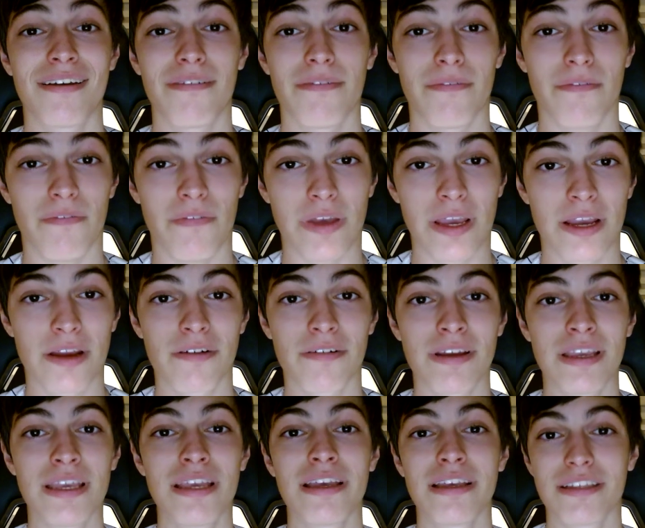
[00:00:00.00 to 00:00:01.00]

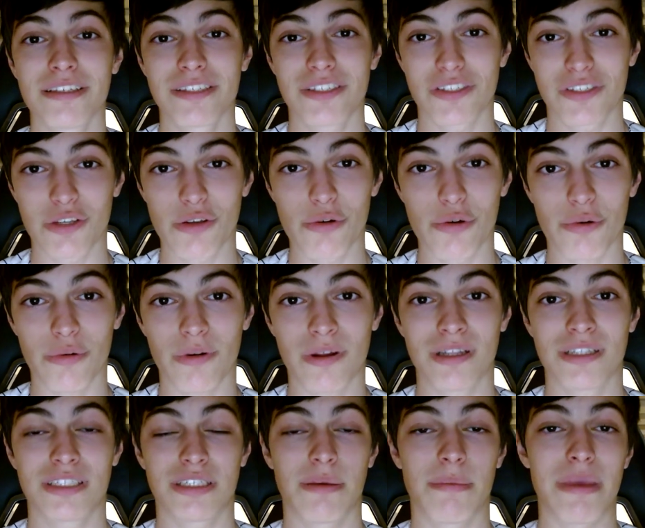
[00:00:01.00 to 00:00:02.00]
very soon
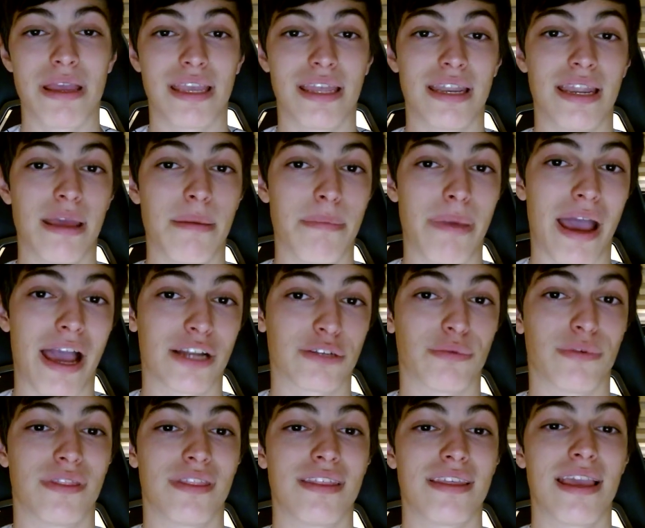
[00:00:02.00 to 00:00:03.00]
to make an
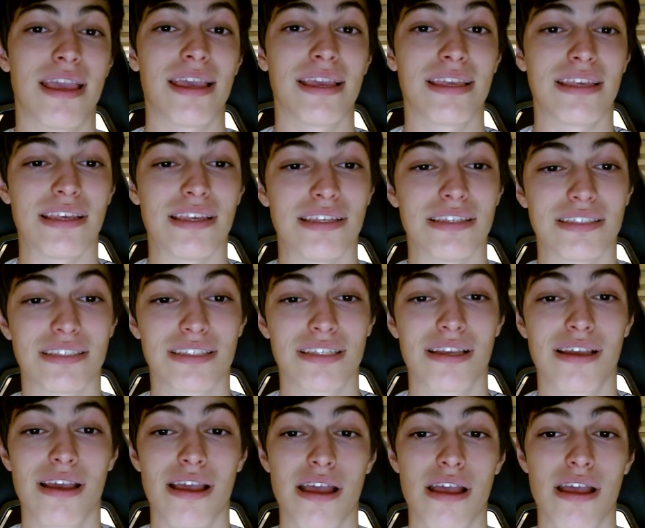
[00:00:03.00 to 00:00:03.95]
impact with the Yankees.